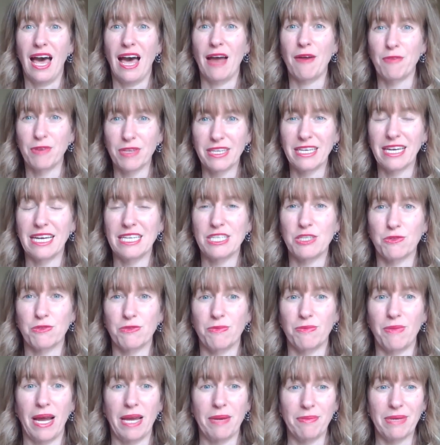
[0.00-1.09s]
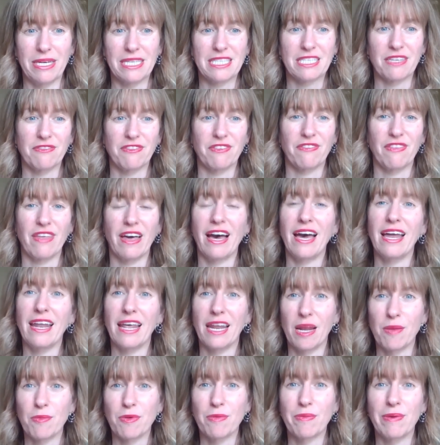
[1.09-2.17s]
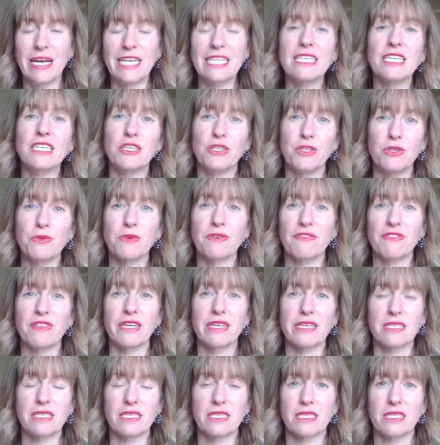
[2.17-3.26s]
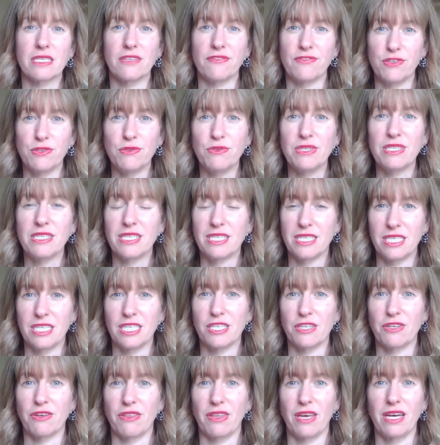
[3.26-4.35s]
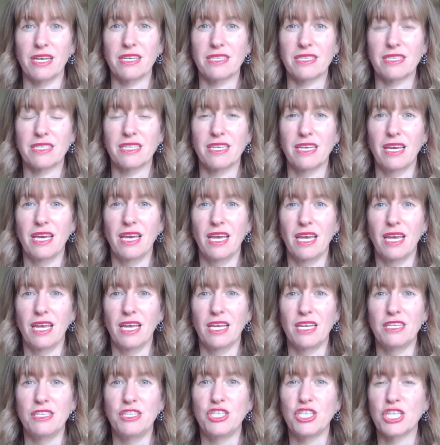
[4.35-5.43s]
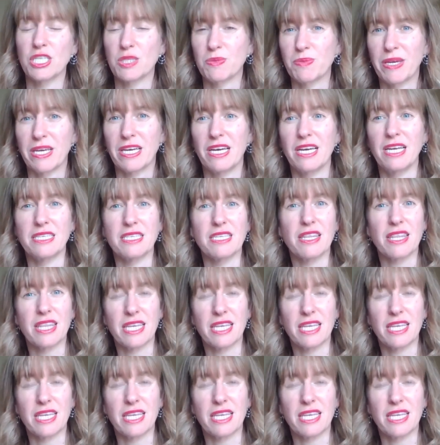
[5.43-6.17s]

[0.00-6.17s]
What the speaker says: I really had to remind myself of that, and I'm reminding you of this if you need to hear this. Just because